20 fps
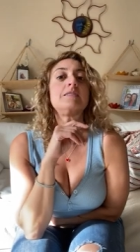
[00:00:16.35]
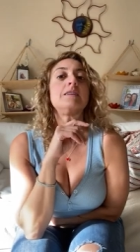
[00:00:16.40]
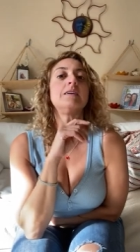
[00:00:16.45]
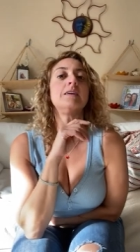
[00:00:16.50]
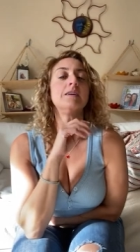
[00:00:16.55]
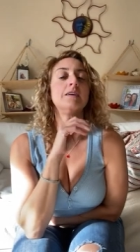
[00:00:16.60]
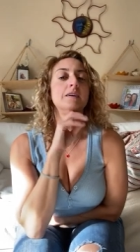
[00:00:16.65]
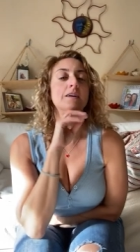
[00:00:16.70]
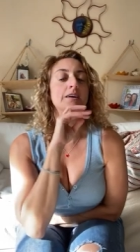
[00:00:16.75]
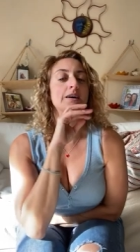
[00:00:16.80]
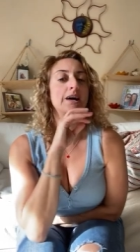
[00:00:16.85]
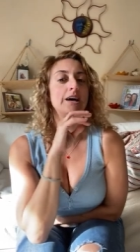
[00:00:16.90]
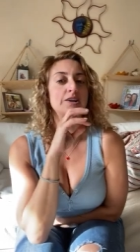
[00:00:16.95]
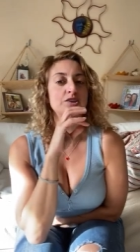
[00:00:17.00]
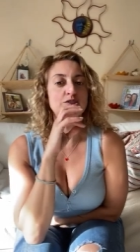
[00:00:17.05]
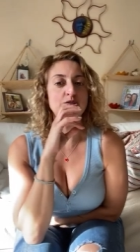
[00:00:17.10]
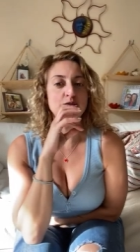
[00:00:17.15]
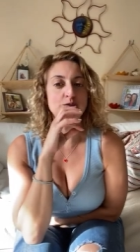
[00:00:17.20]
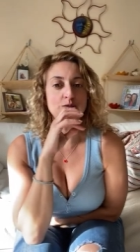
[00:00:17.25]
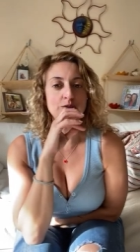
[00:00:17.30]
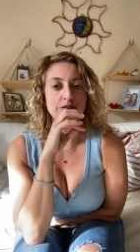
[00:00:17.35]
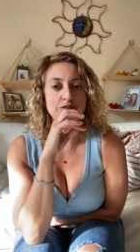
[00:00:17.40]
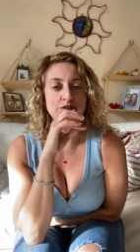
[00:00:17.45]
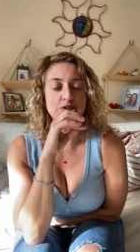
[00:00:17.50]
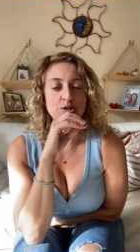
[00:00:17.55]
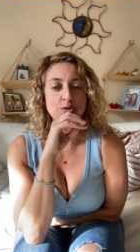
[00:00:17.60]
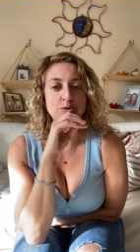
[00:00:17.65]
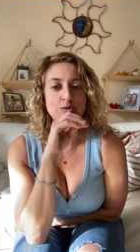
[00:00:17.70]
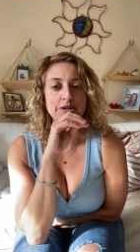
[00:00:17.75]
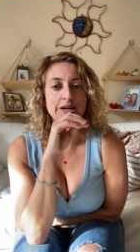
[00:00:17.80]
Had
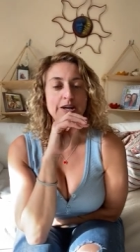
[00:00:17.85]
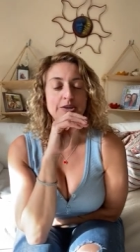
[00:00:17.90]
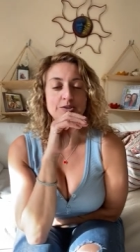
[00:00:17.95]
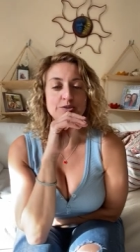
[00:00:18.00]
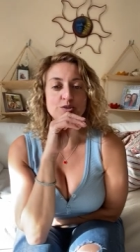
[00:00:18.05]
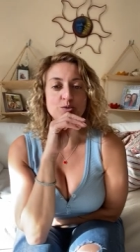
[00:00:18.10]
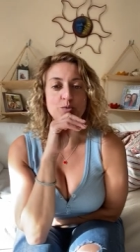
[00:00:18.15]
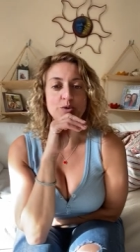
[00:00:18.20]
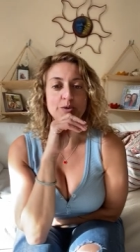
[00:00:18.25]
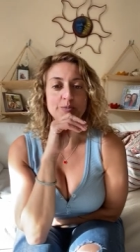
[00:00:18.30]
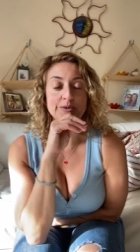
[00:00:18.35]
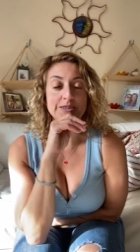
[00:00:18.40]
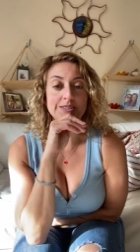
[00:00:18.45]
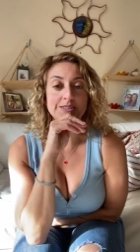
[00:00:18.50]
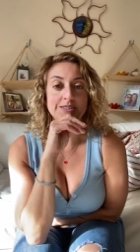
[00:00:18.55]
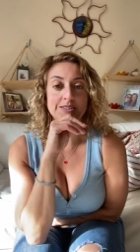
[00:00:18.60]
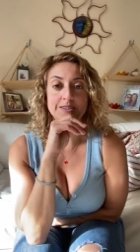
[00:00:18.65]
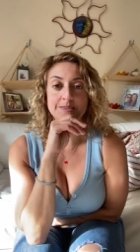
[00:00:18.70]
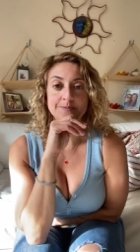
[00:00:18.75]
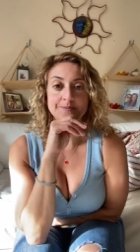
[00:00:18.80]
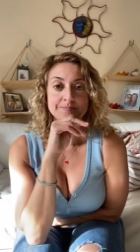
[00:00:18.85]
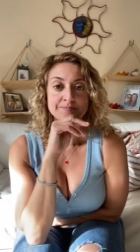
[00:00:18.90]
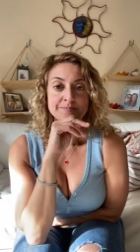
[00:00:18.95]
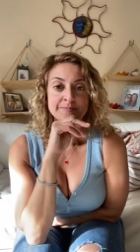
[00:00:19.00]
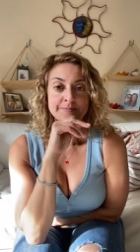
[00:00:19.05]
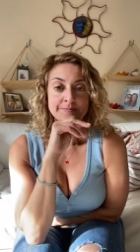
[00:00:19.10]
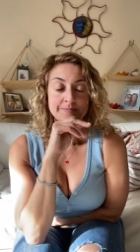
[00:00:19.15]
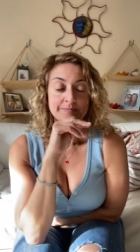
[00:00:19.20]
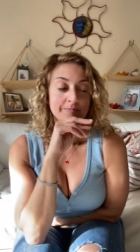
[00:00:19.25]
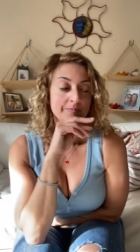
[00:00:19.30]
two doctor's appointments, and
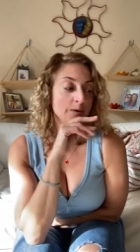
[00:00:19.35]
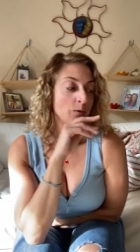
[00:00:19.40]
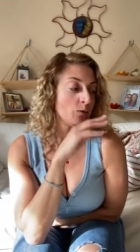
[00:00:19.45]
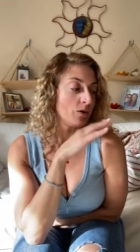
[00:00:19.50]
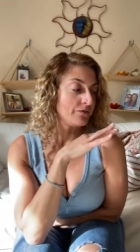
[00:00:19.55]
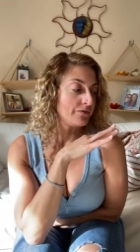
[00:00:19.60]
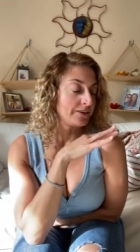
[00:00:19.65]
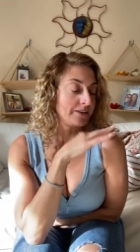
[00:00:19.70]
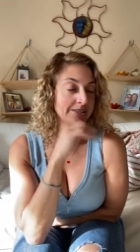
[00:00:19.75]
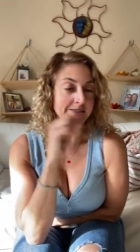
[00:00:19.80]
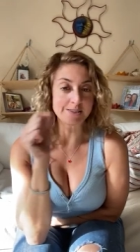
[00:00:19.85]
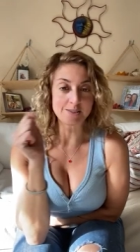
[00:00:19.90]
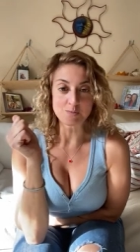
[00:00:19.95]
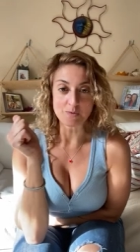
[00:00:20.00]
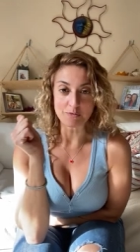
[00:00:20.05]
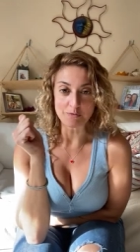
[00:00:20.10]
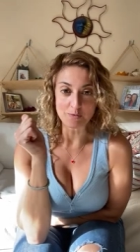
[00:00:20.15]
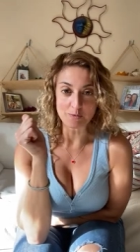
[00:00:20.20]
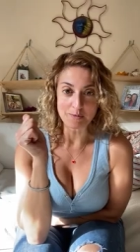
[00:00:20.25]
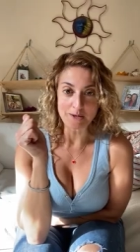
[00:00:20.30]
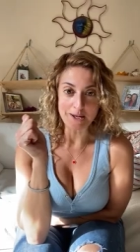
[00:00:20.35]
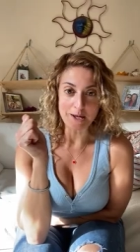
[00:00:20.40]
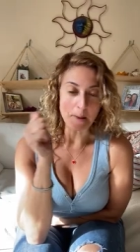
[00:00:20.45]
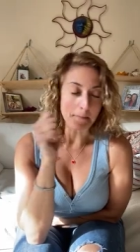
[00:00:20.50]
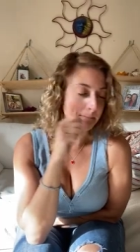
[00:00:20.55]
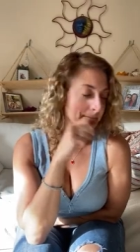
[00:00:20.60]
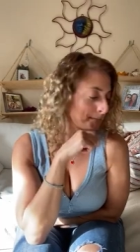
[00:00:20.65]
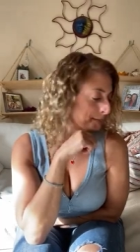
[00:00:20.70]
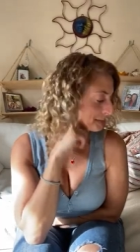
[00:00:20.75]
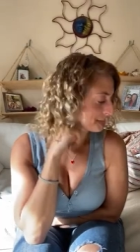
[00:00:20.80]
one for kids is one for
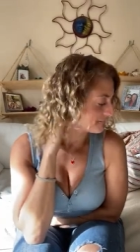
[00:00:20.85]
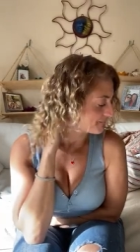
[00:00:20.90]
me.